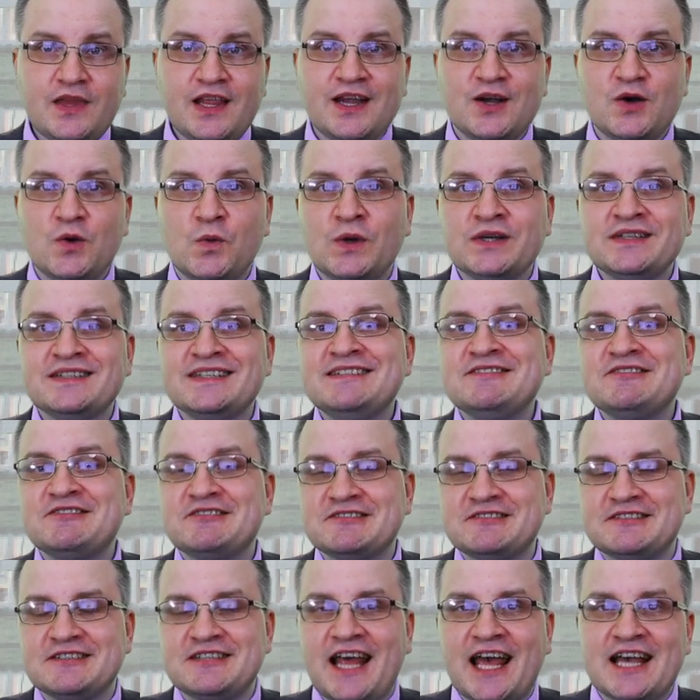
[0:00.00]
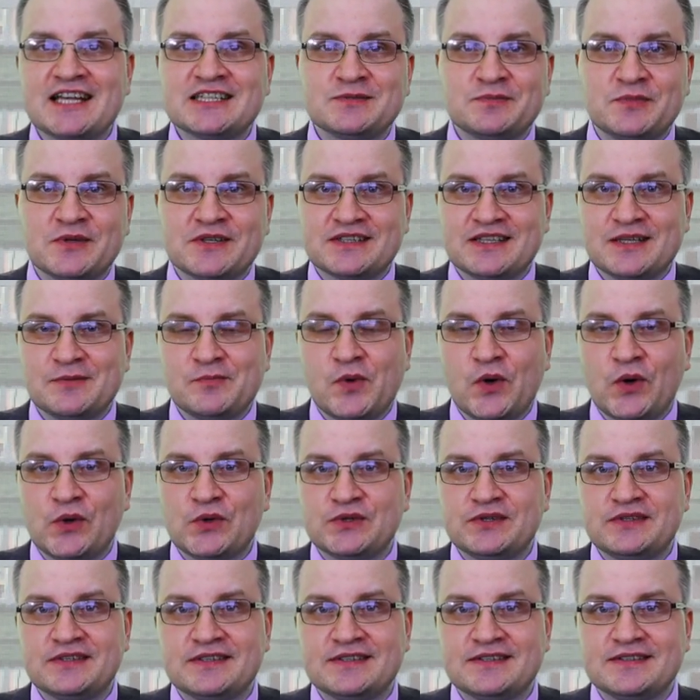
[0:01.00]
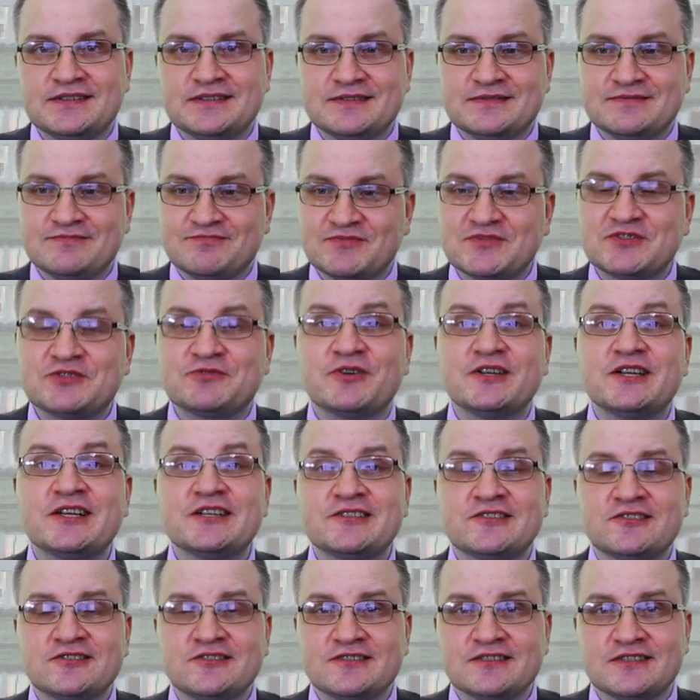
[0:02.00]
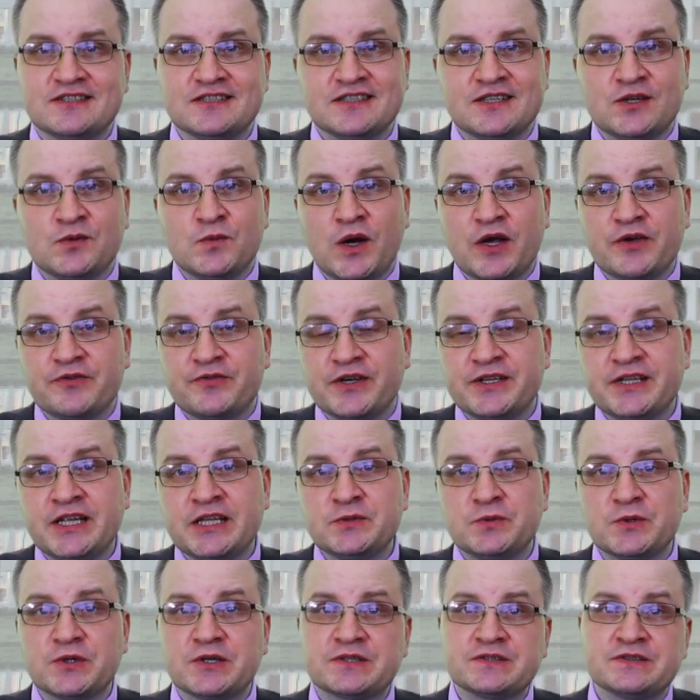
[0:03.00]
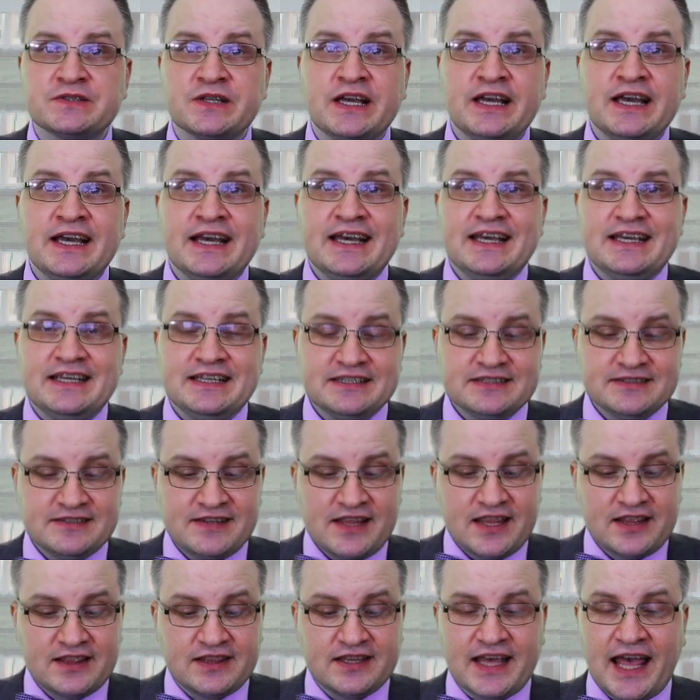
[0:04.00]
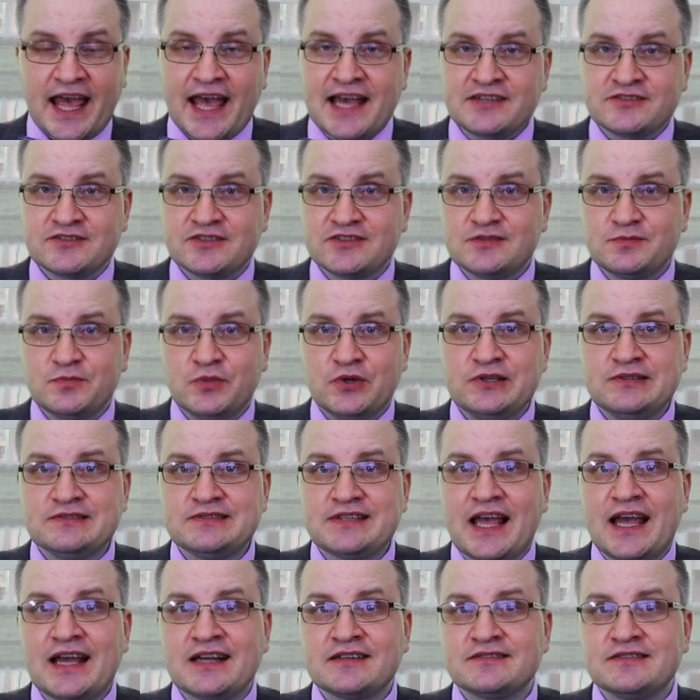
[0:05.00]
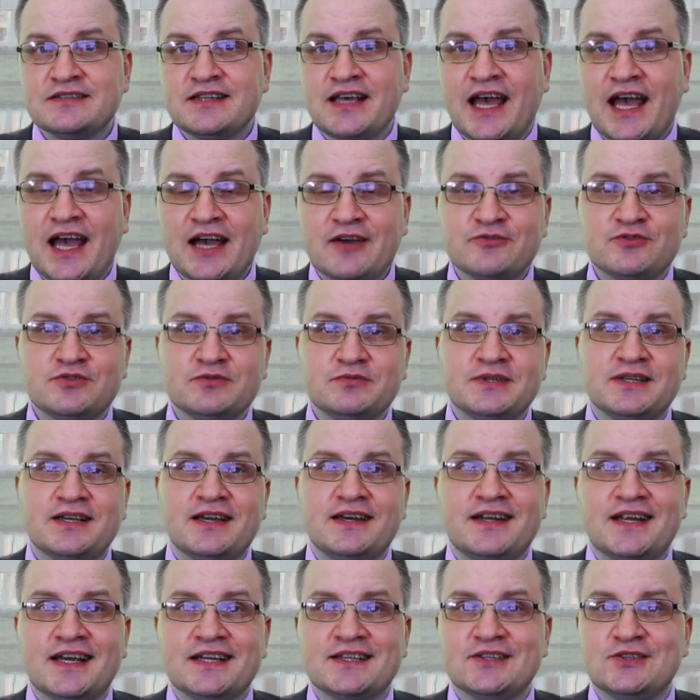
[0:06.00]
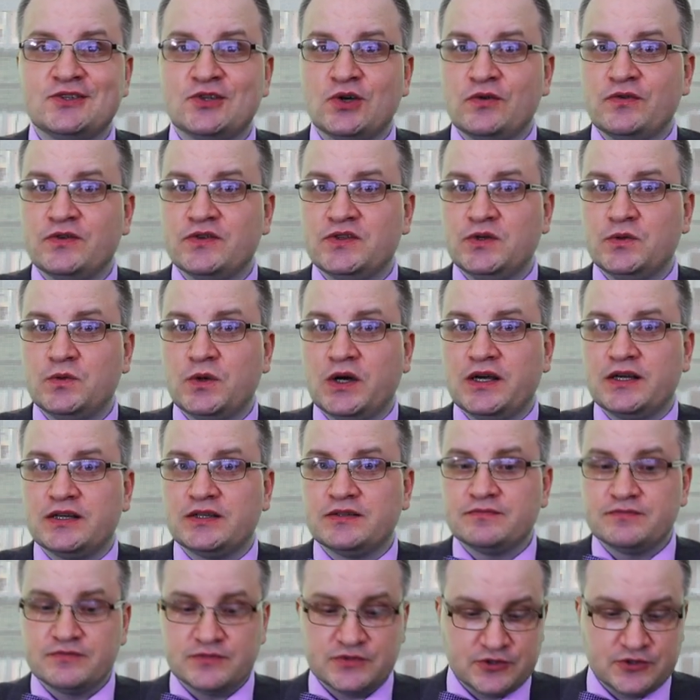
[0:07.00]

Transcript: One interesting aspect about traditional Wi-Fi networks is that access points actually have to be connected over the wire.